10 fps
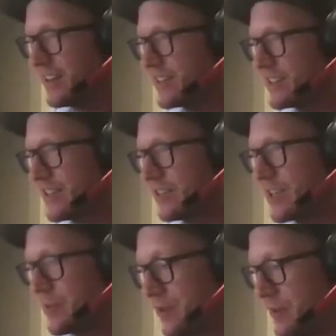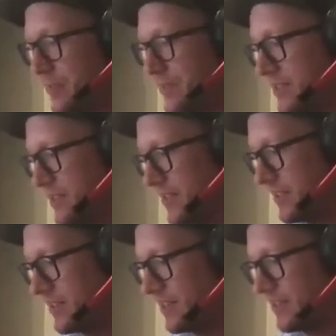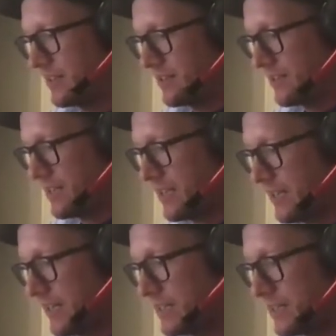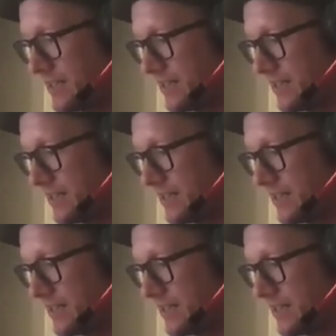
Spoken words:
Silk and a Pyraminx? Yes.